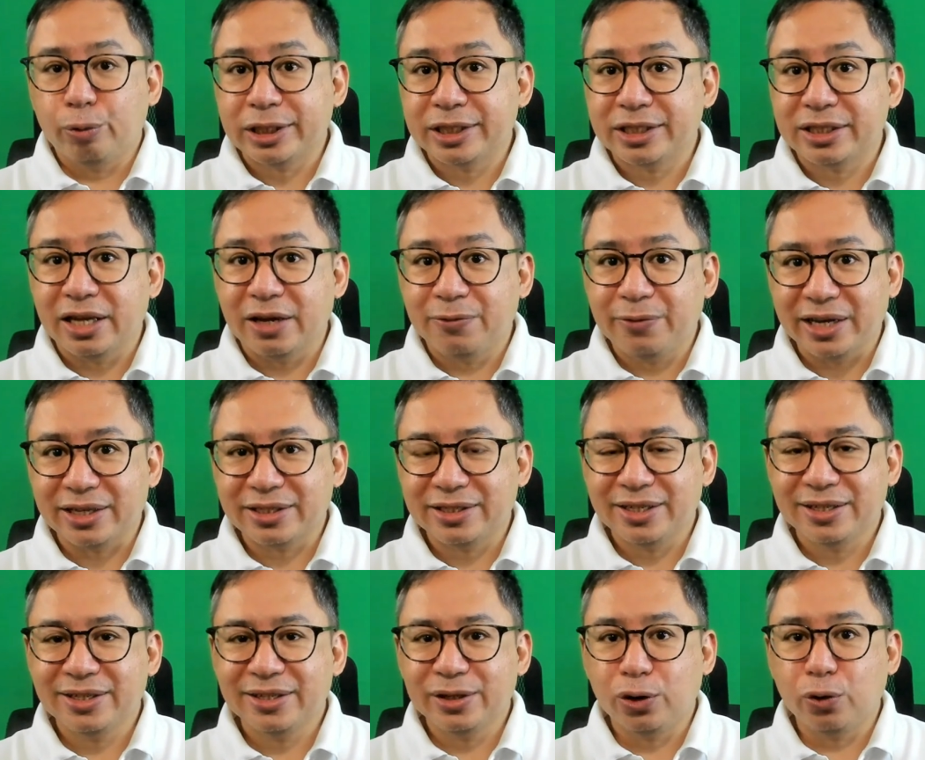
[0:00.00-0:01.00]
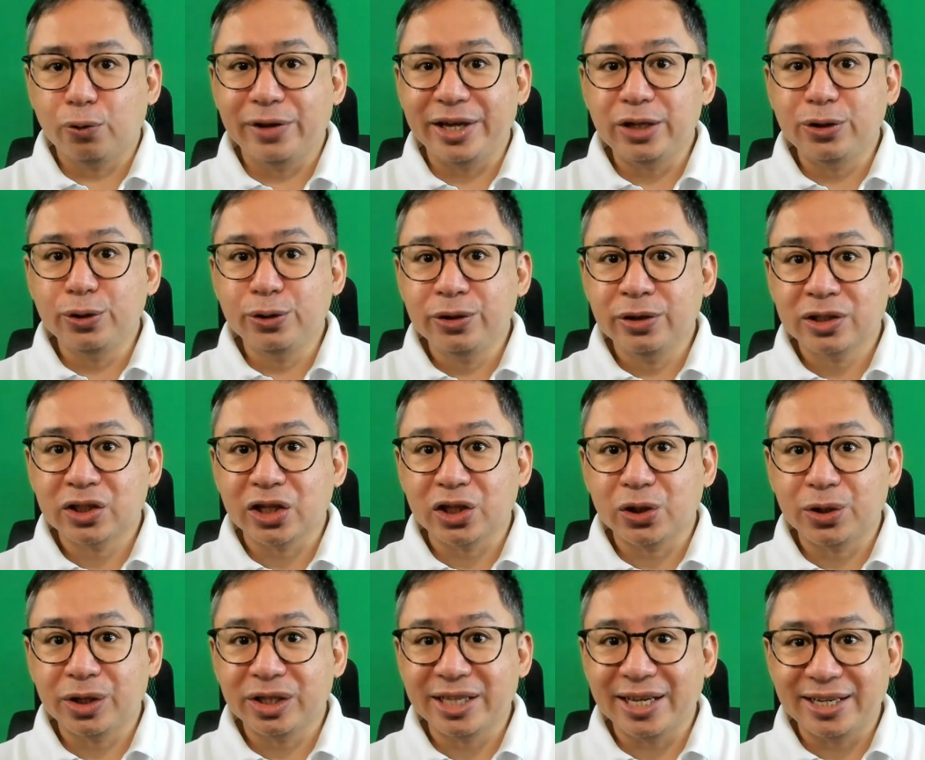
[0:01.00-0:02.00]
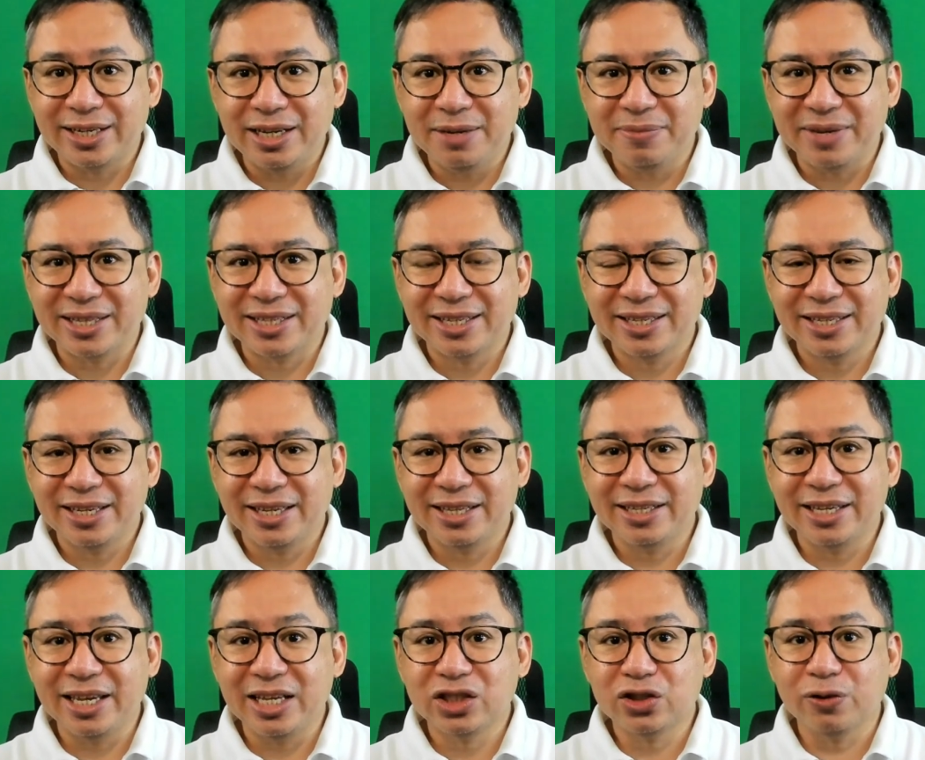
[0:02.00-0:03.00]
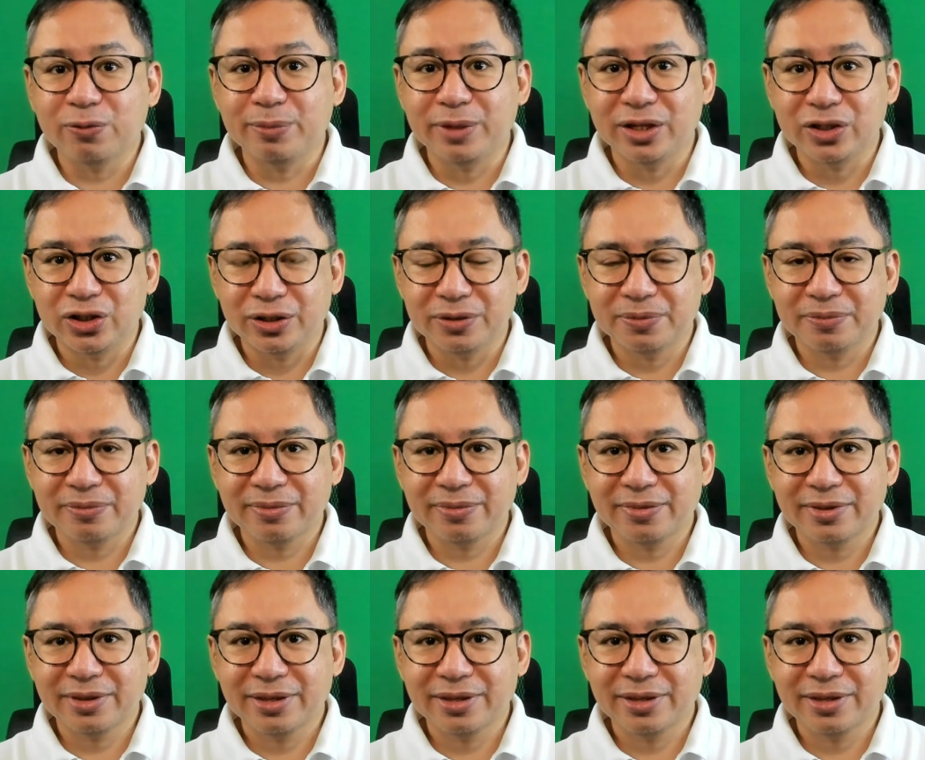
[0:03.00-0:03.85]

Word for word: What is the effect of a union security agreement in case of merger?